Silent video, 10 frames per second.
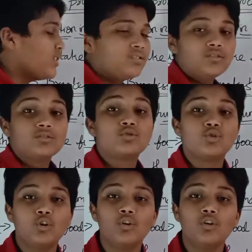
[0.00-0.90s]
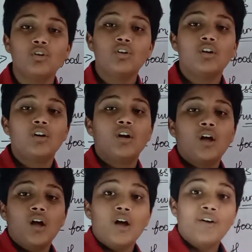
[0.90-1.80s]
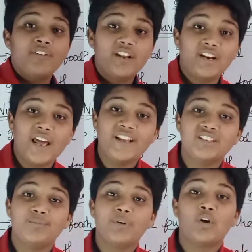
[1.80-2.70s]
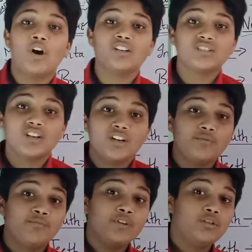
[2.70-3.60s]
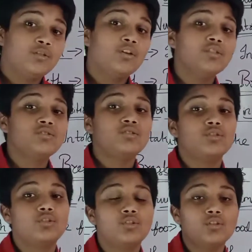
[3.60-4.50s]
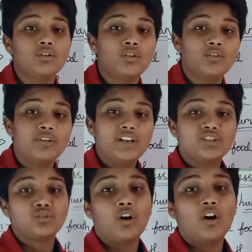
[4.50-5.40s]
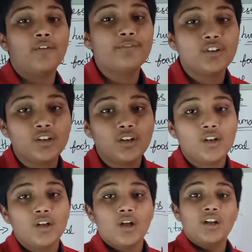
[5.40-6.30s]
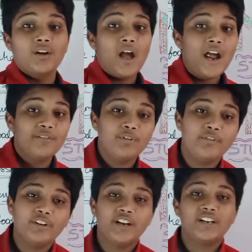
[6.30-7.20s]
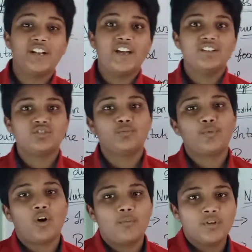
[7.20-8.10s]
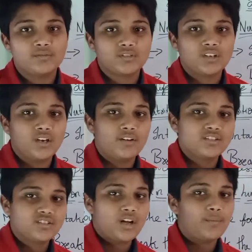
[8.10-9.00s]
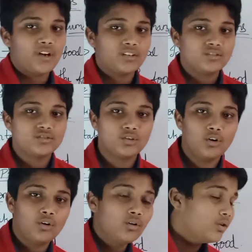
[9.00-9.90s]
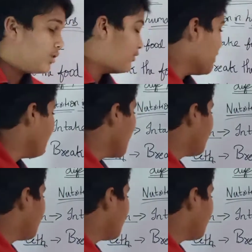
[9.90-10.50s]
us to chew very nicely, because if we don't chew very soft, and we will get digestive problems in our stomach. So when we